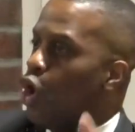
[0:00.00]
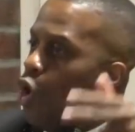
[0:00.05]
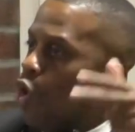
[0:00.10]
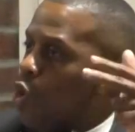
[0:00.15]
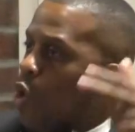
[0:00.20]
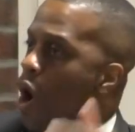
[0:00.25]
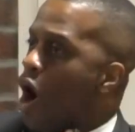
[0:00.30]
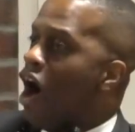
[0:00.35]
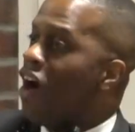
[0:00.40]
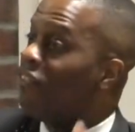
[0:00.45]

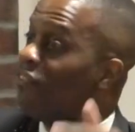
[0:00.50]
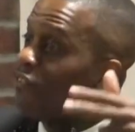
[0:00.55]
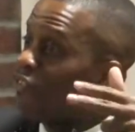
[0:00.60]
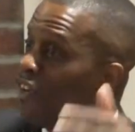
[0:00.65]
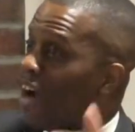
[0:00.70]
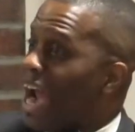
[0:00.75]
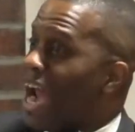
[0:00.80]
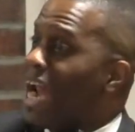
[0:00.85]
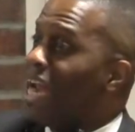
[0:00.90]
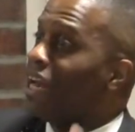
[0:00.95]
who are
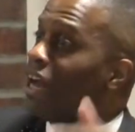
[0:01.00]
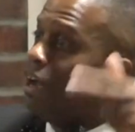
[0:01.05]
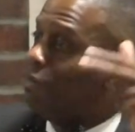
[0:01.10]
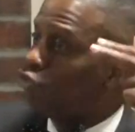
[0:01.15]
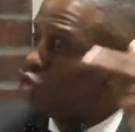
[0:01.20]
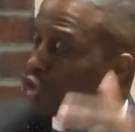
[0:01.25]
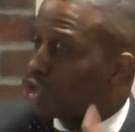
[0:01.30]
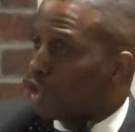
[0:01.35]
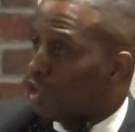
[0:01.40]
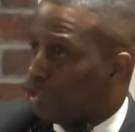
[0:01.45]
afraid
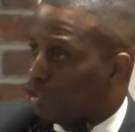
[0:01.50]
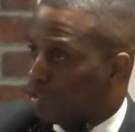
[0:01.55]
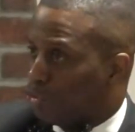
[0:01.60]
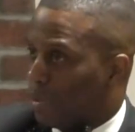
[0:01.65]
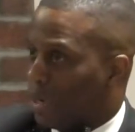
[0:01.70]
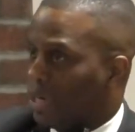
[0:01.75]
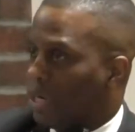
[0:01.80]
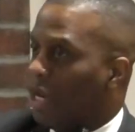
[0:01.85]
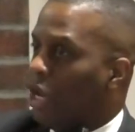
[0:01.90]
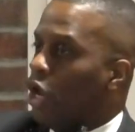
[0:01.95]
of
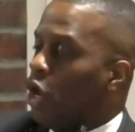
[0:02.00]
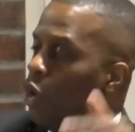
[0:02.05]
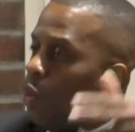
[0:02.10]
children.